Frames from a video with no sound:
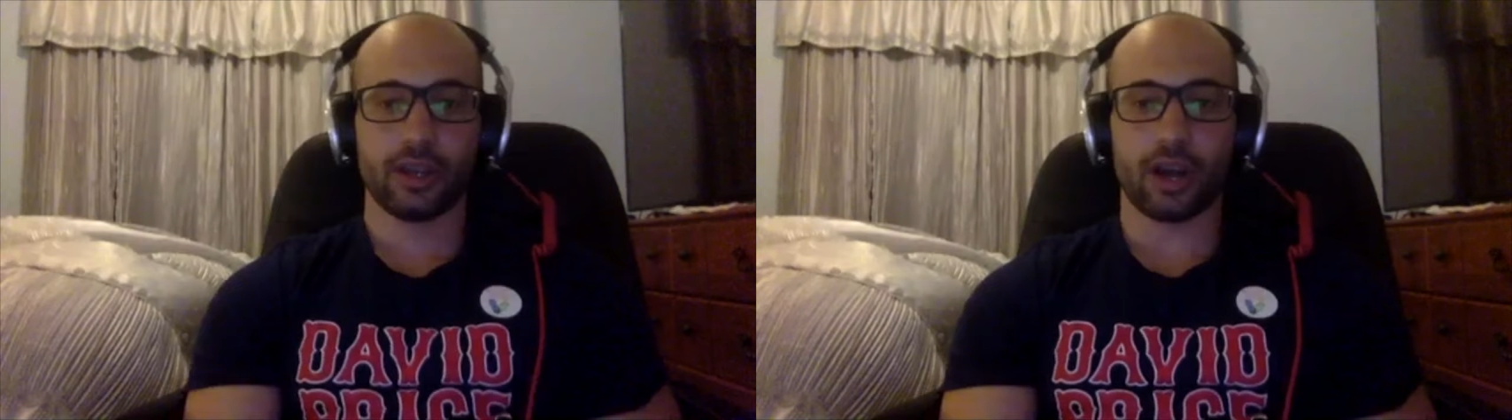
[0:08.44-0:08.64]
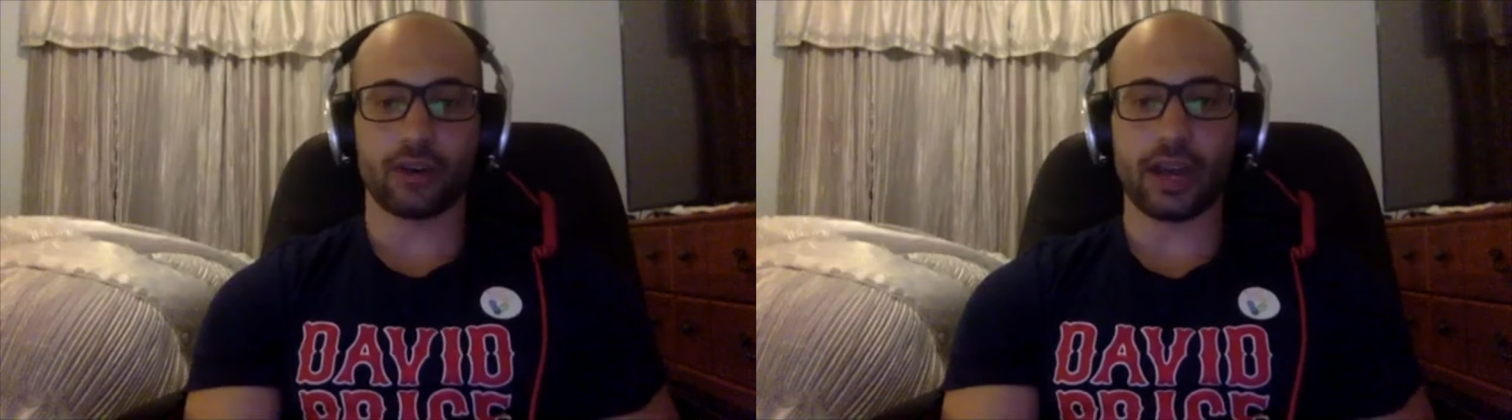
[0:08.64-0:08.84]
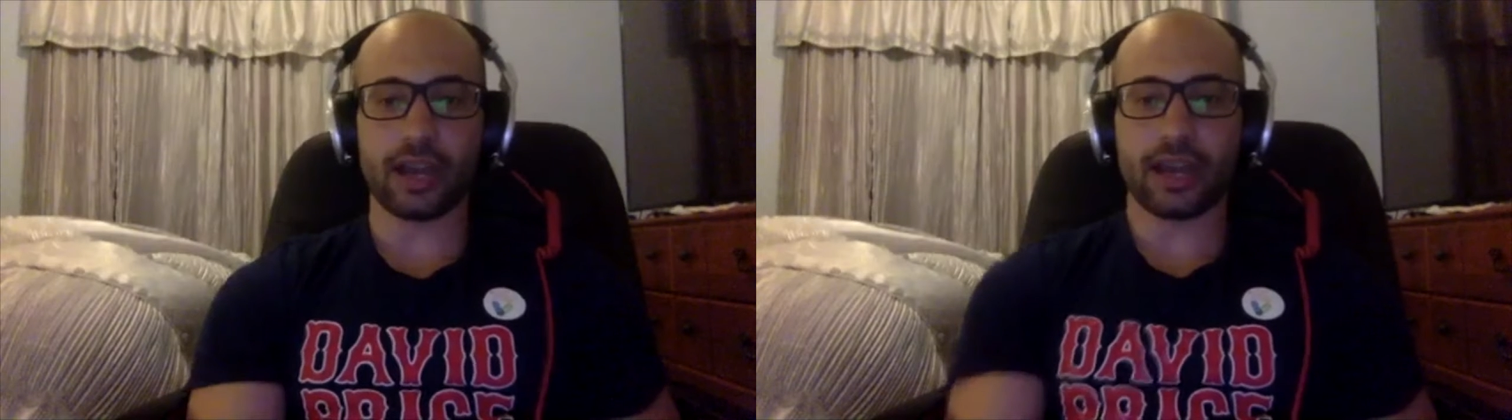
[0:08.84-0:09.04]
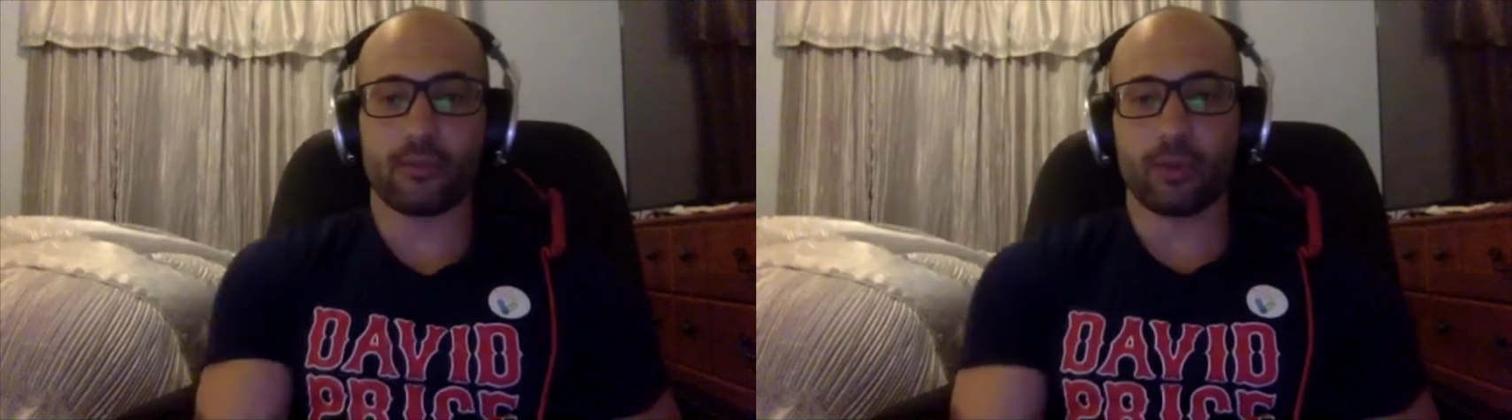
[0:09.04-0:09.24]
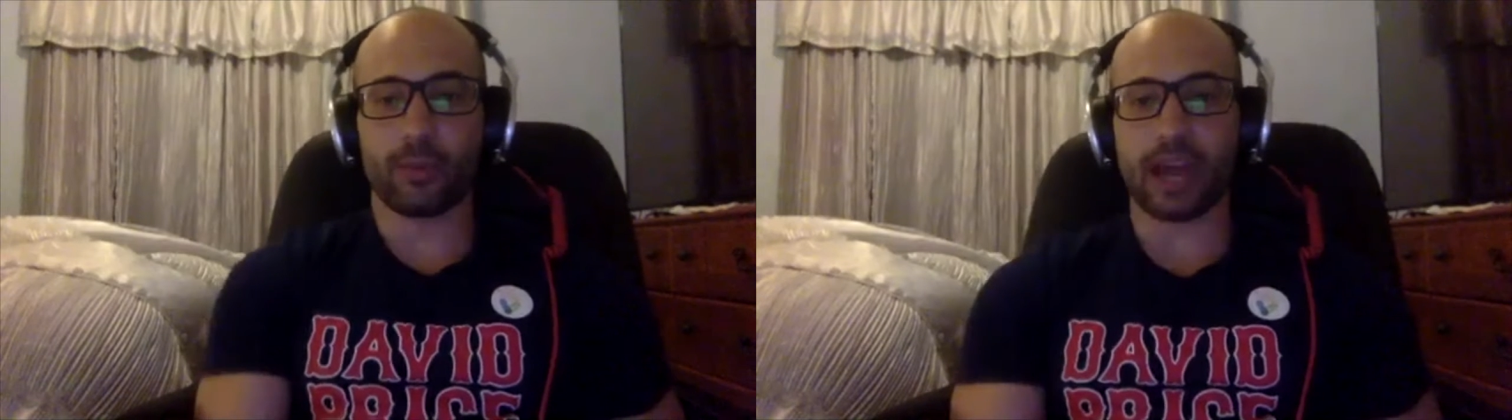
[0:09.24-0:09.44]
All right,
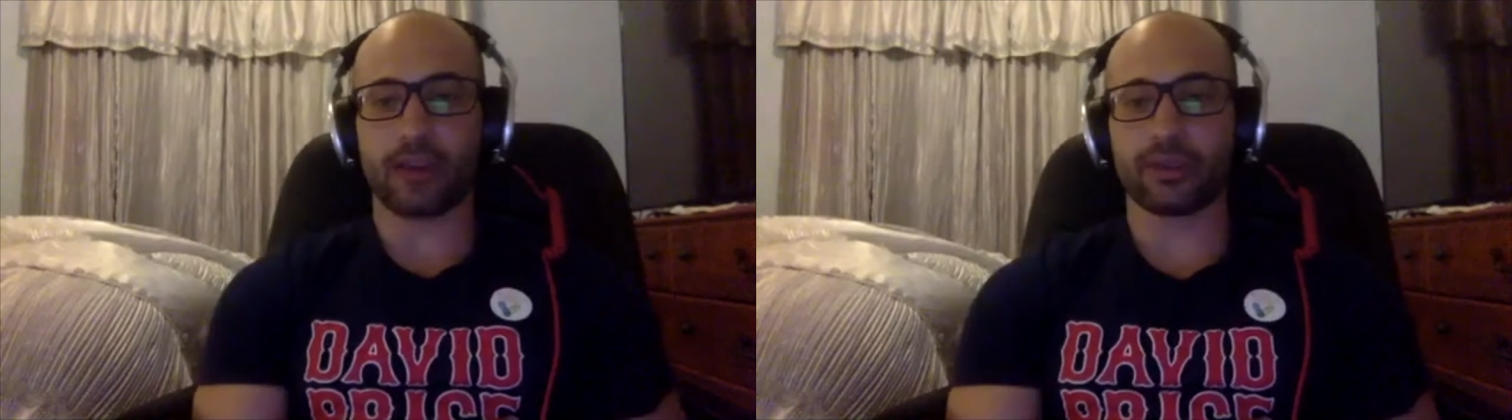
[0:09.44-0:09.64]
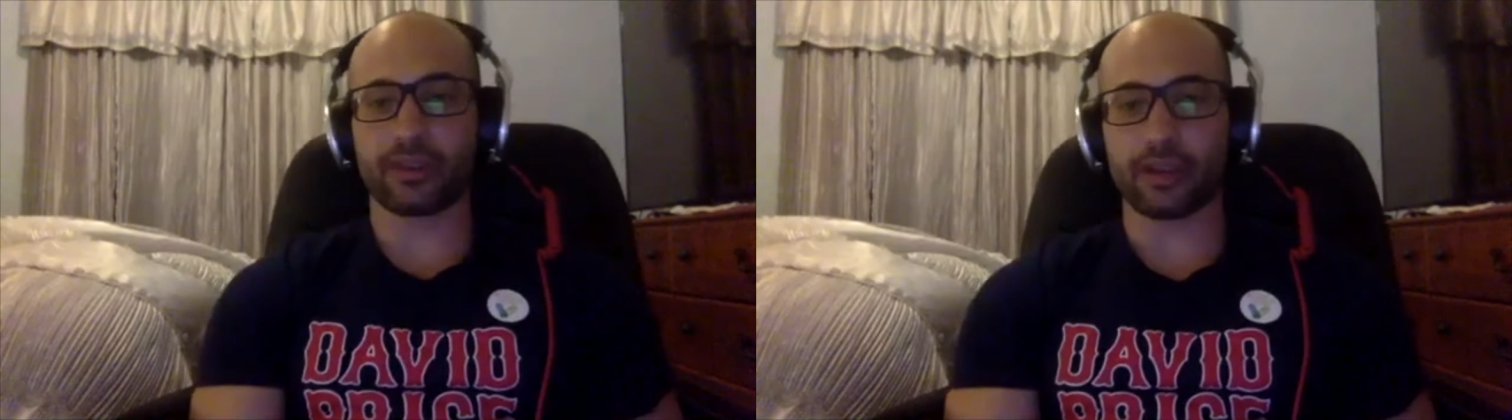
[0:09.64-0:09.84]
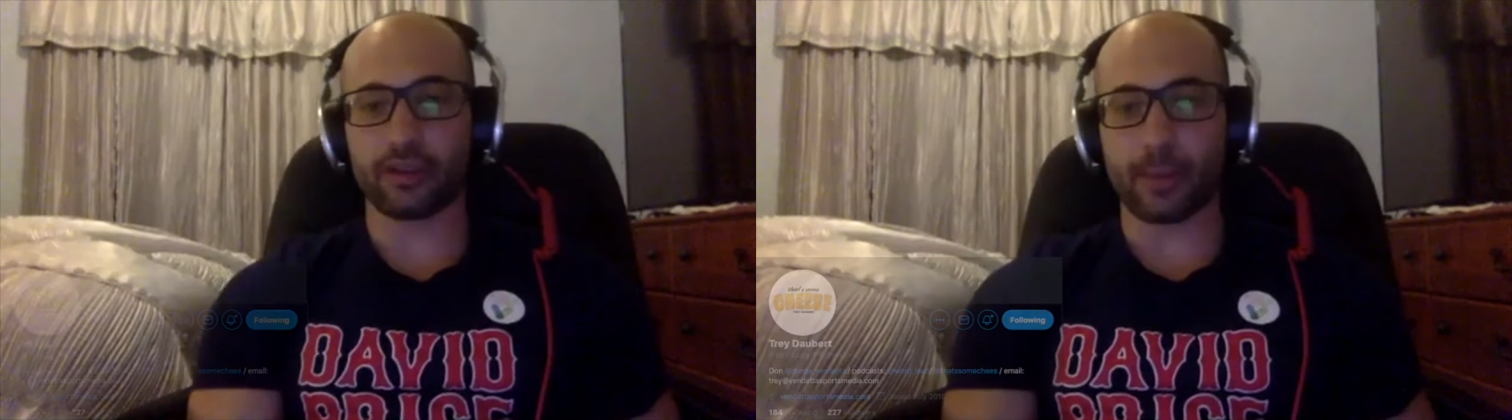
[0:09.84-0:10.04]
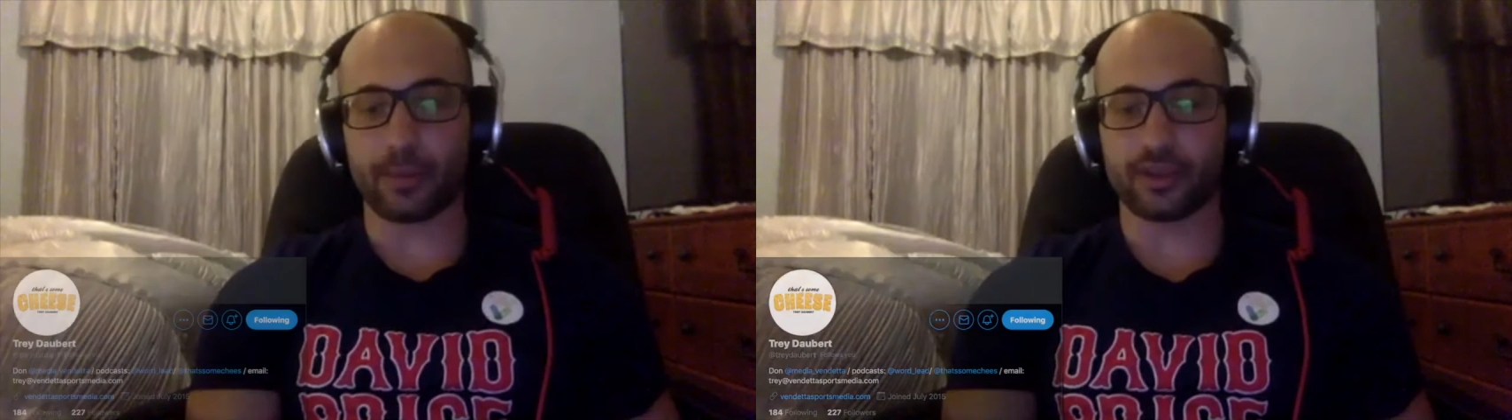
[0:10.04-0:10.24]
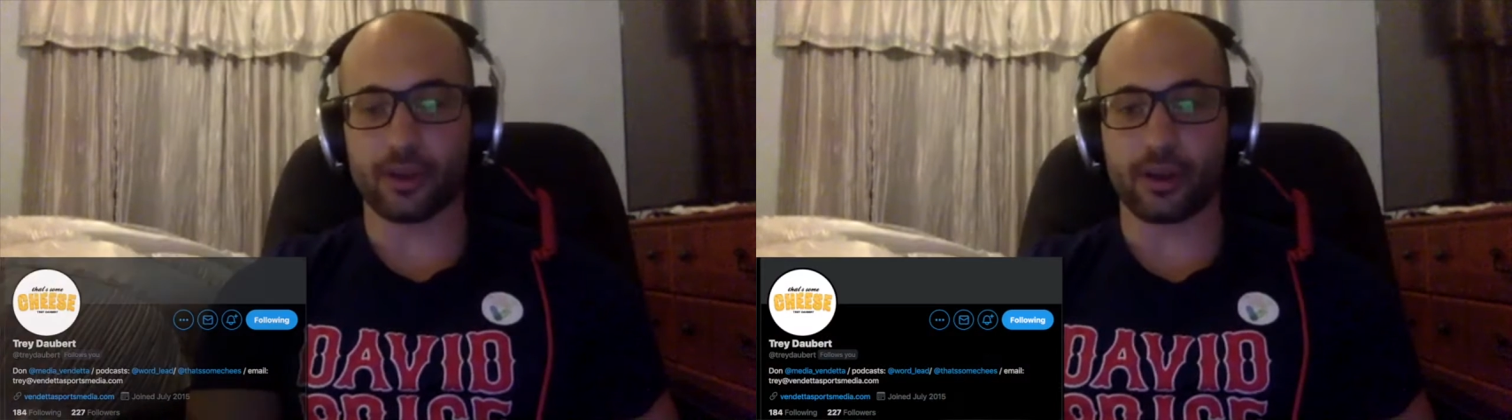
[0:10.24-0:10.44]
and we're back with another
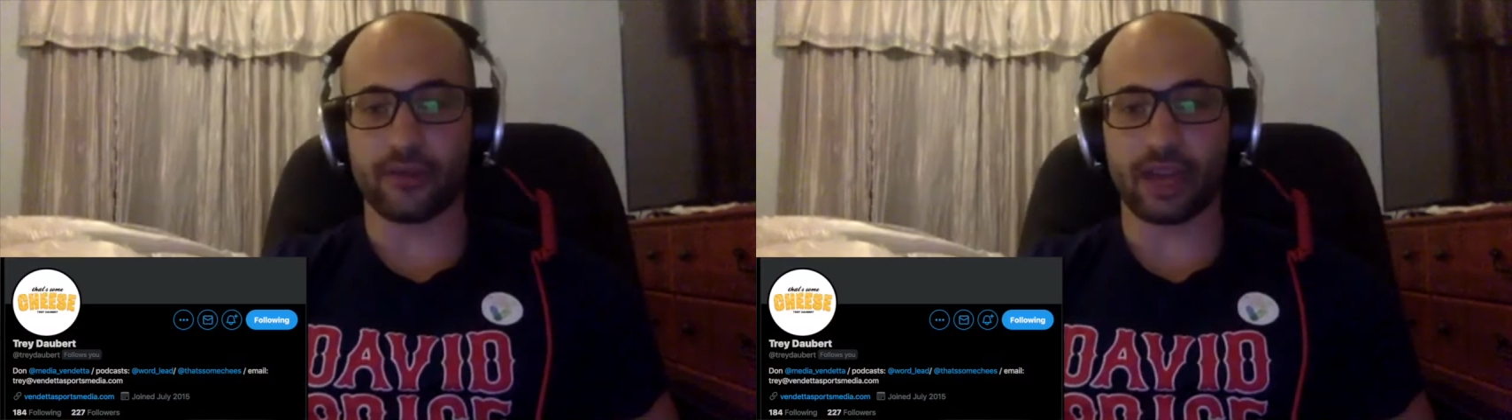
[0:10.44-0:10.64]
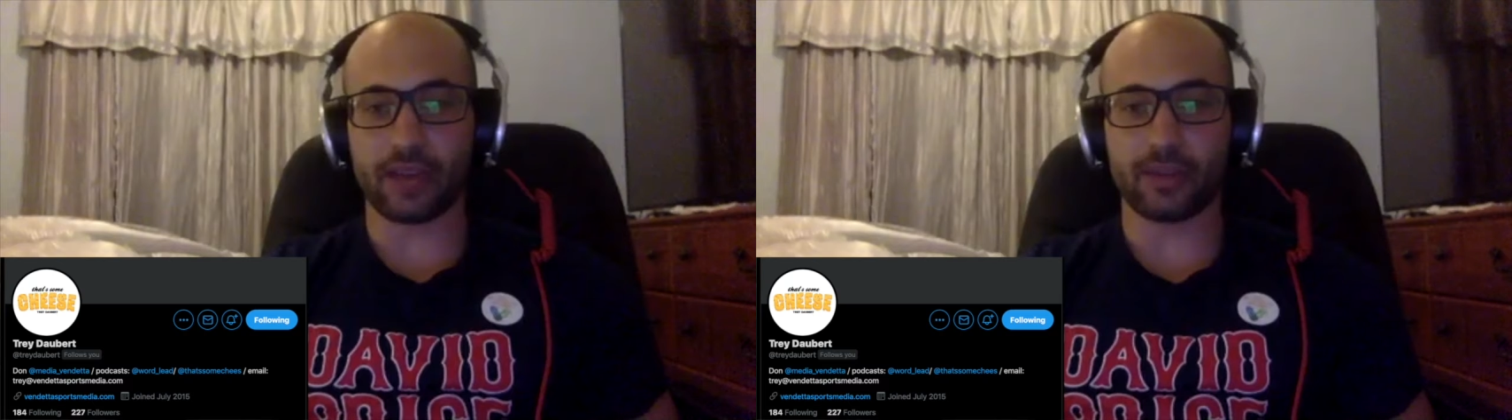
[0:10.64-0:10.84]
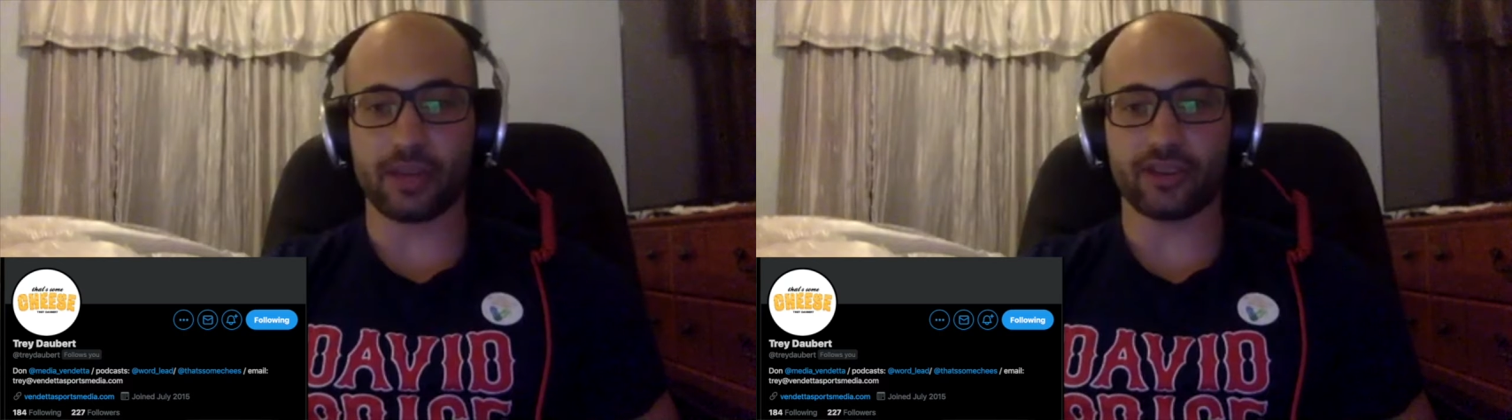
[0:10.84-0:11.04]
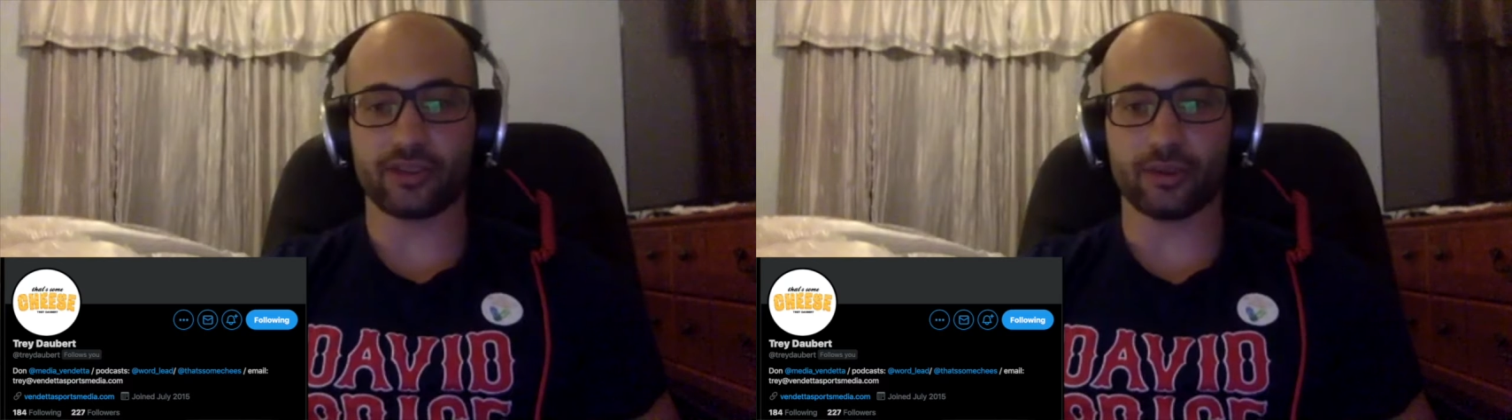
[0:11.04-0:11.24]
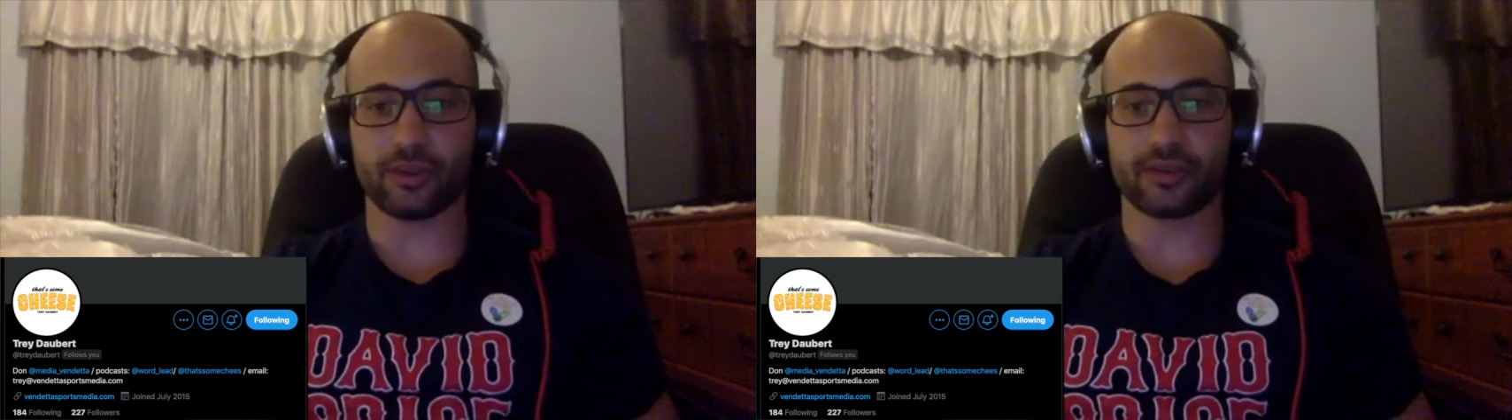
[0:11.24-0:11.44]
episode of NBA
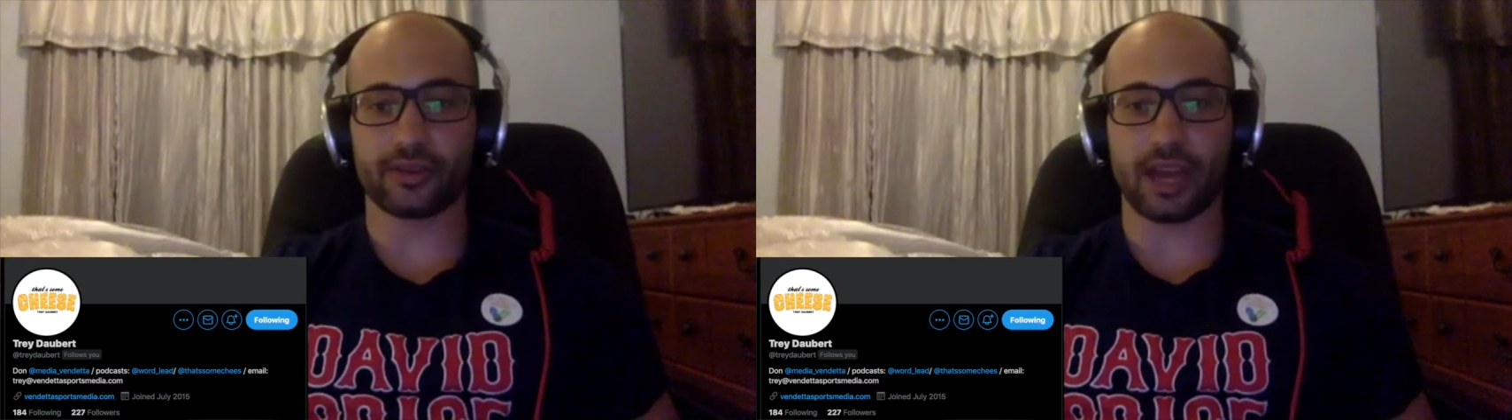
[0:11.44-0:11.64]
Shorts.